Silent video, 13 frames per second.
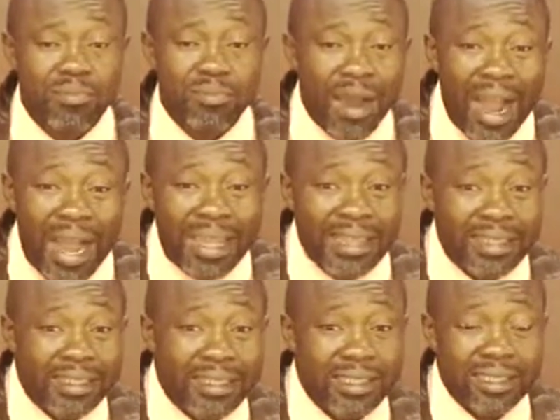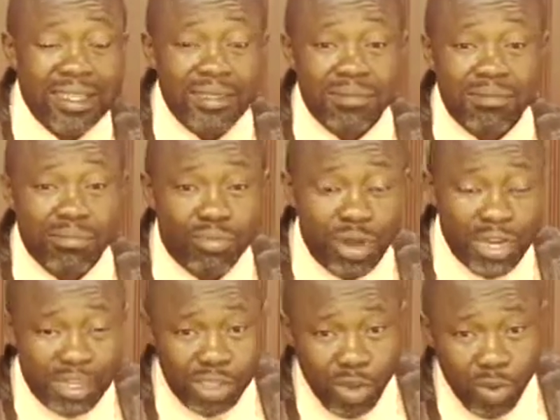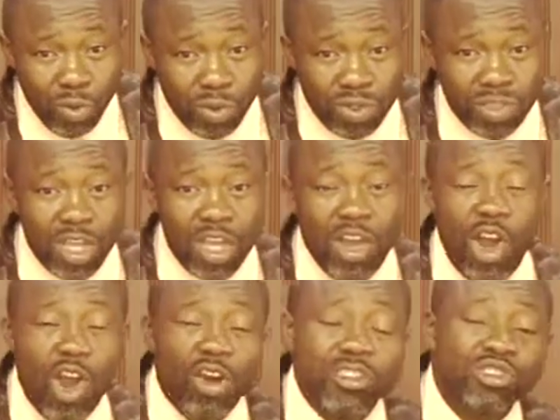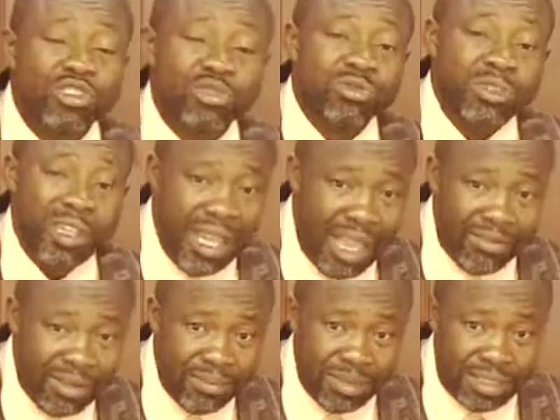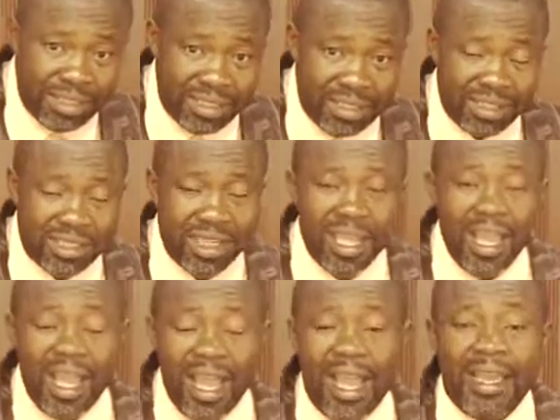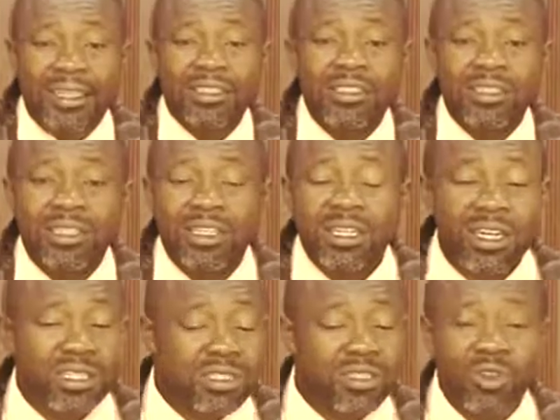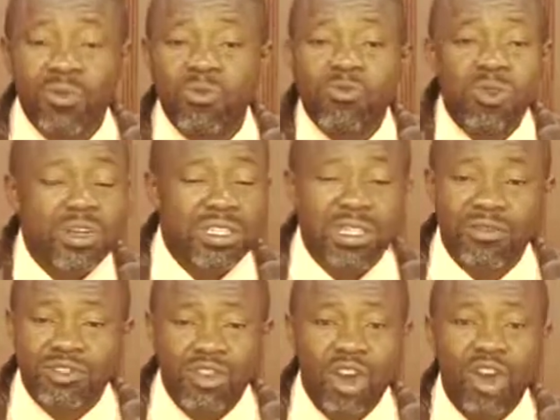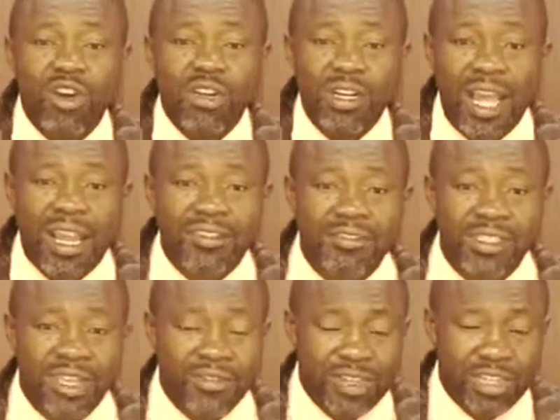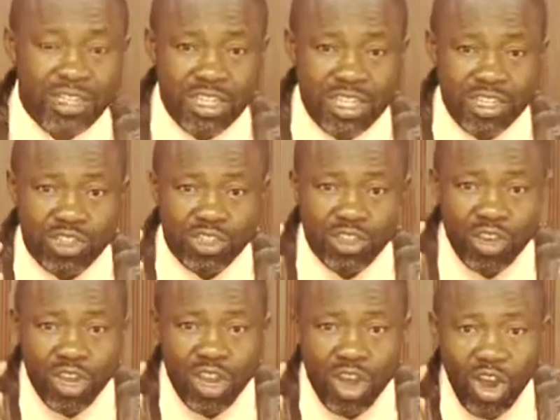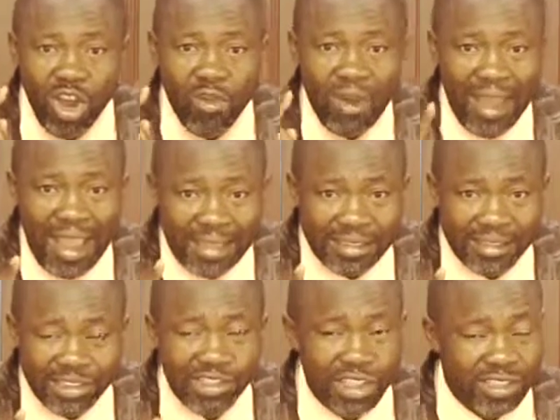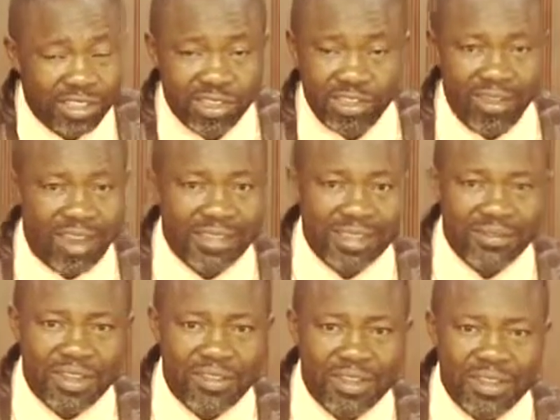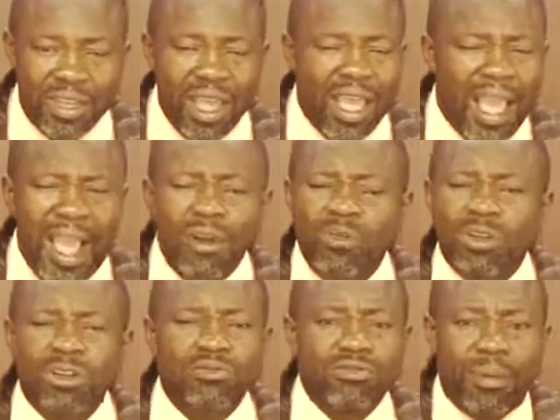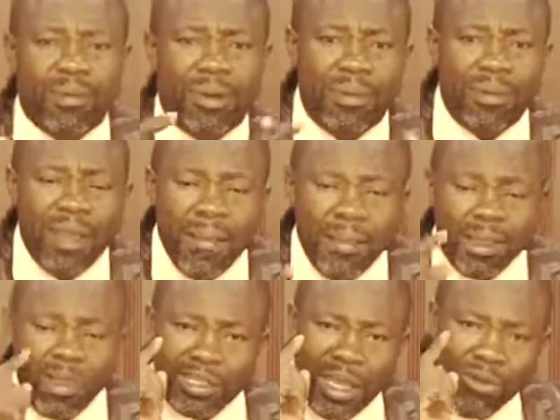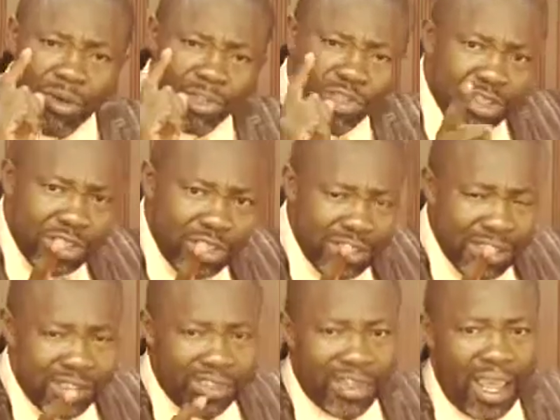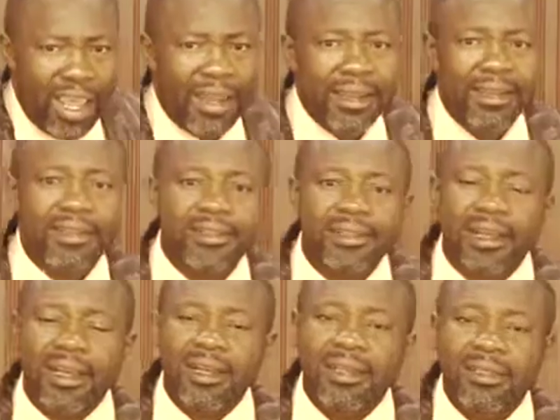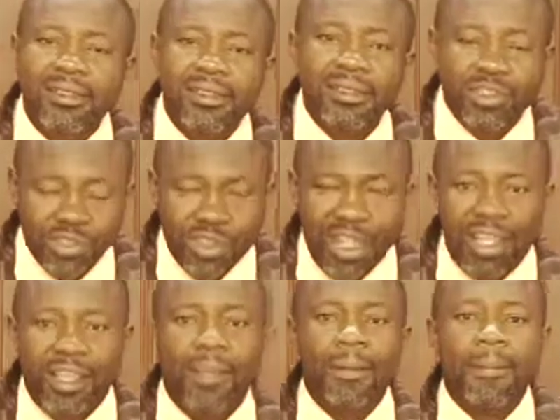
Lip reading: Bind. Break yokes. Undo heavy burdens. And the word of God have given it into our hands. Jesus Christ have given it. I want to wrap up because I want you to understand today,